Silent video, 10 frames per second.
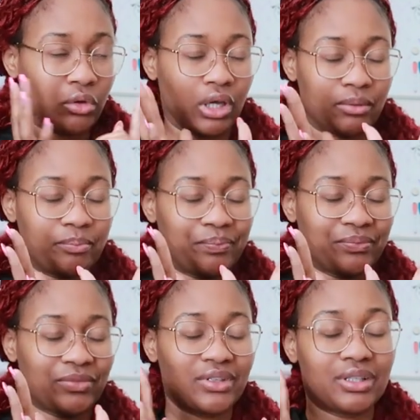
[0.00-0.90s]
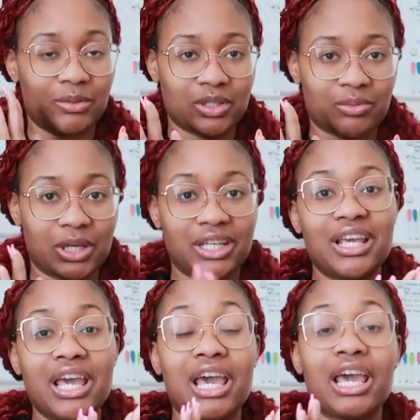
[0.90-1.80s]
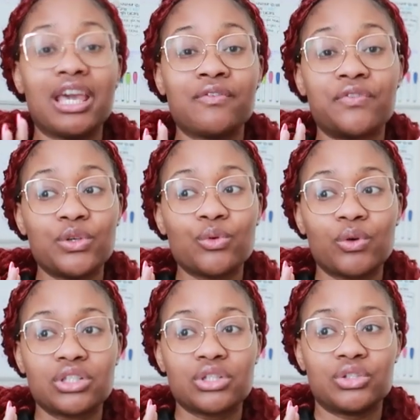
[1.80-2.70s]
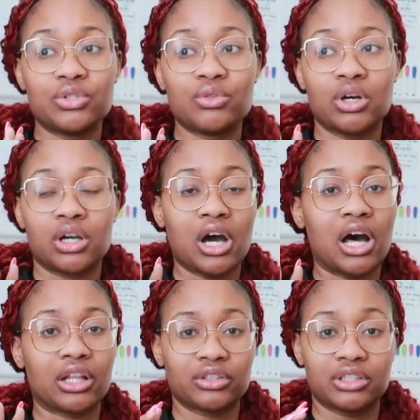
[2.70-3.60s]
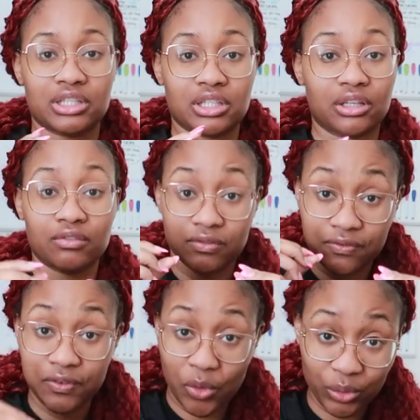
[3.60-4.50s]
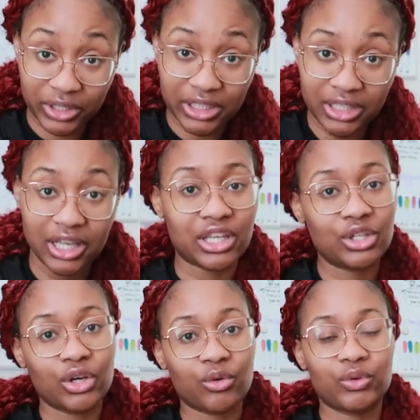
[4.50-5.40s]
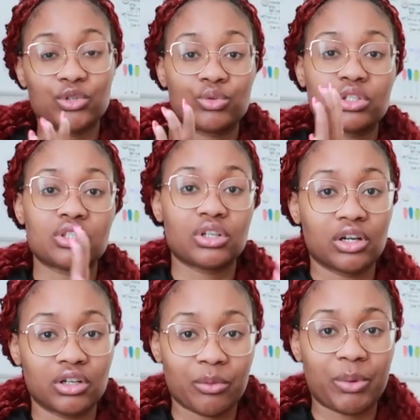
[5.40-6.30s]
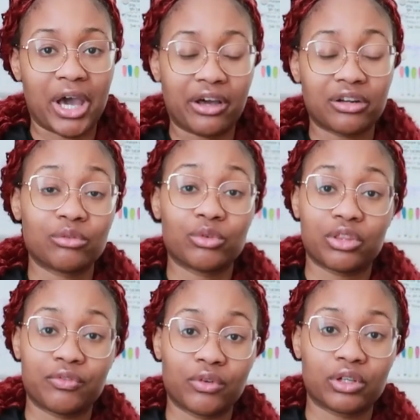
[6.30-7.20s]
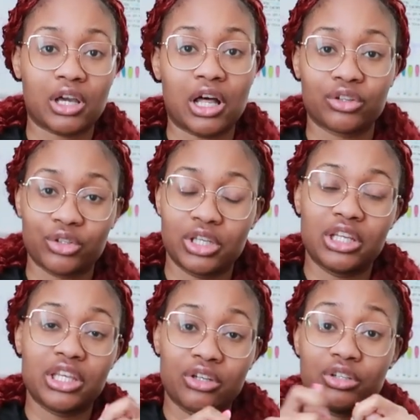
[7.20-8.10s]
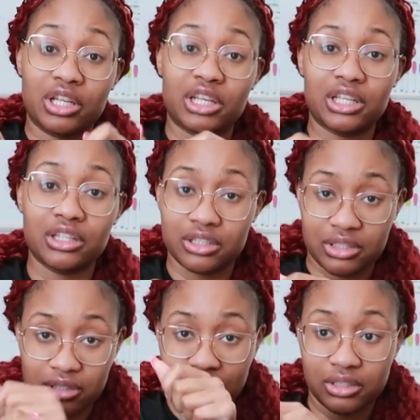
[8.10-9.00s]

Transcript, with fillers: okay, let me explain. If you want to do a collar that's like folded, and you know when you start a pattern with a folded collar, you can either knit it